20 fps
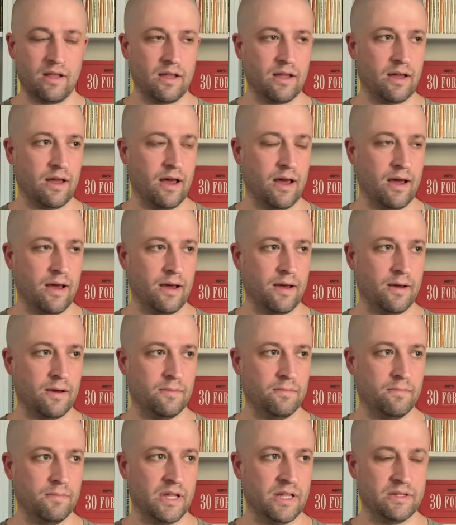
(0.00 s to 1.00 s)

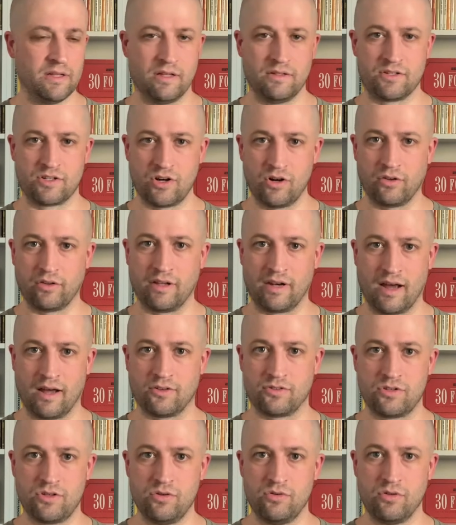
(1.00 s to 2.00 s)
um, and, and certainly
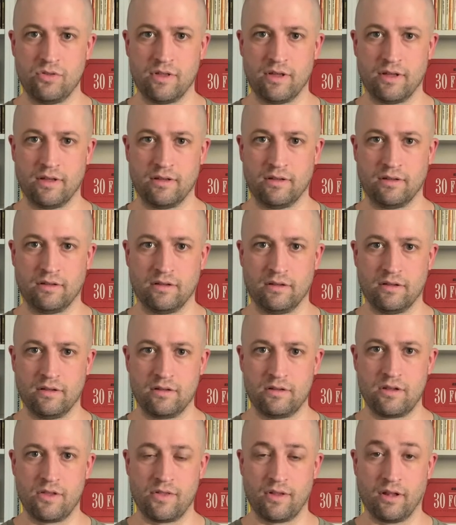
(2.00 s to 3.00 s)
not to the
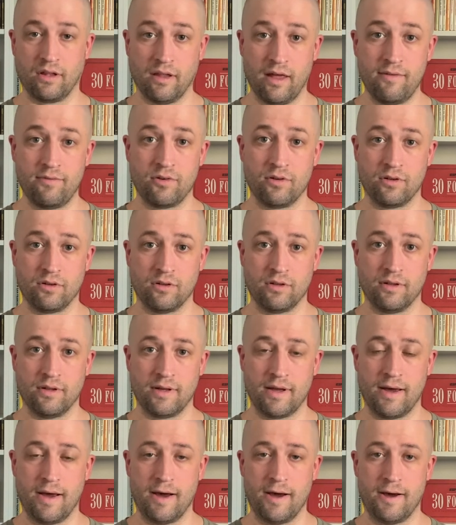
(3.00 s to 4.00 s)
to the level
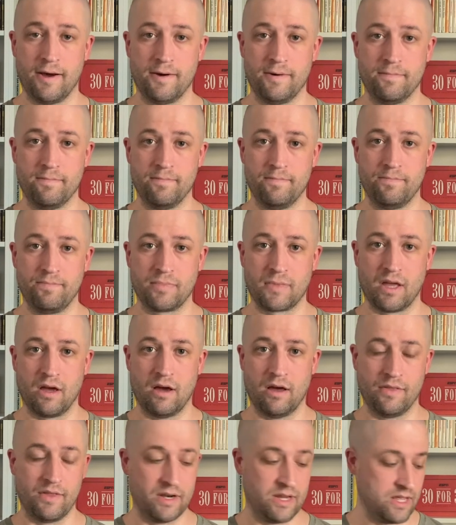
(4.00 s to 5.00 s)
um,
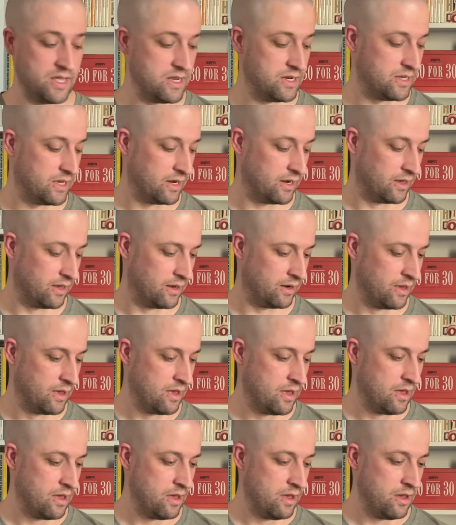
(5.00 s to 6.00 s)
uh, that he did it.
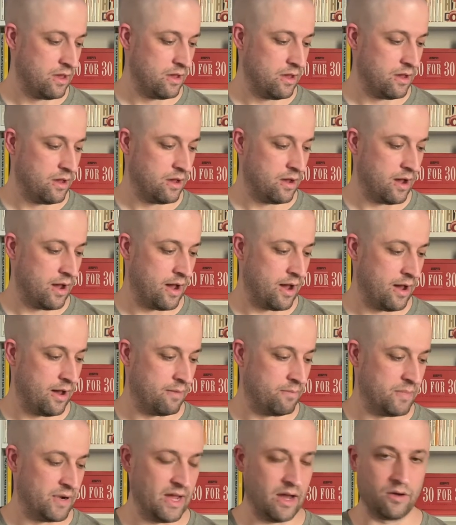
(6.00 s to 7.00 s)

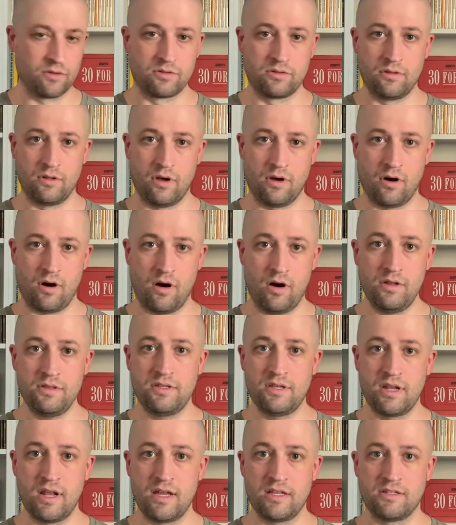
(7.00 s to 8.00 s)
Um, now on
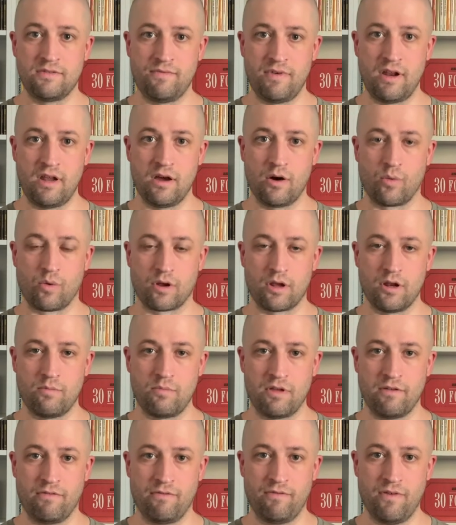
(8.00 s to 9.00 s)
today's video we're going to
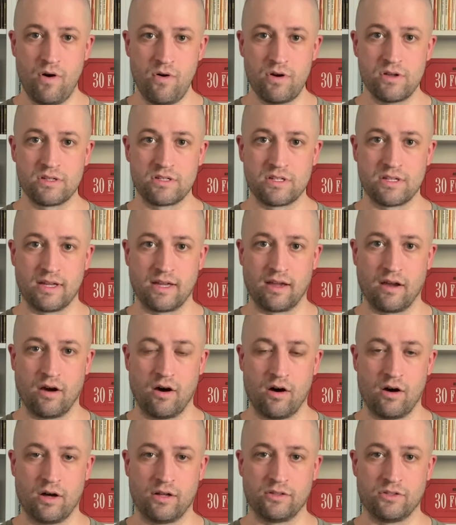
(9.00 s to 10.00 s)
be focusing
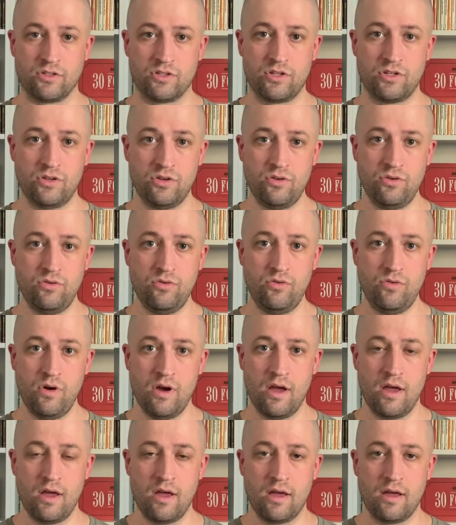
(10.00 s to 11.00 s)
on two
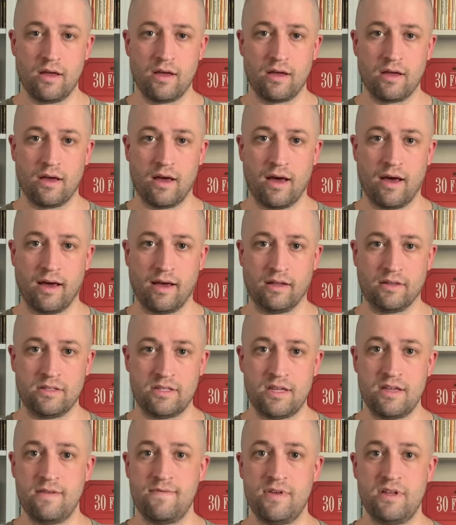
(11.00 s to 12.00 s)
uh,
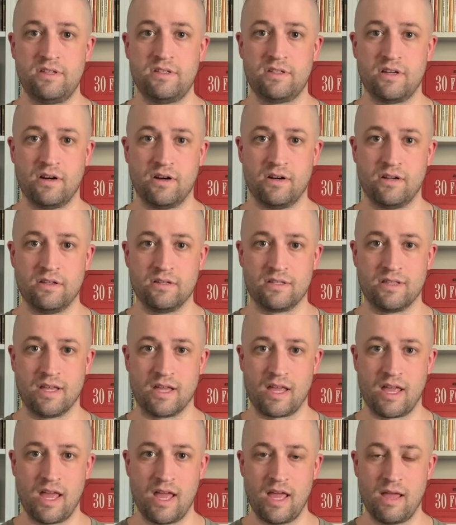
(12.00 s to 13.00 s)
TV series that
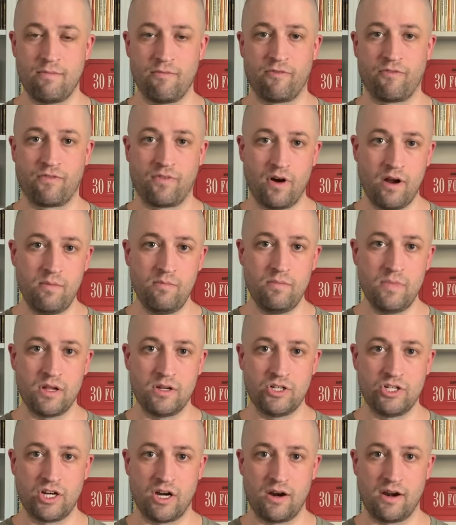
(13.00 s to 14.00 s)
came from
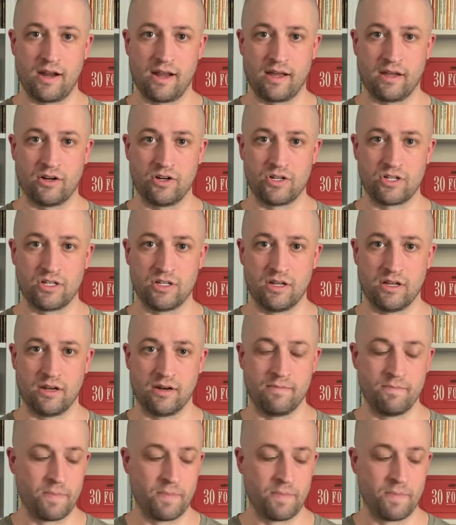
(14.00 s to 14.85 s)
Gerry Anderson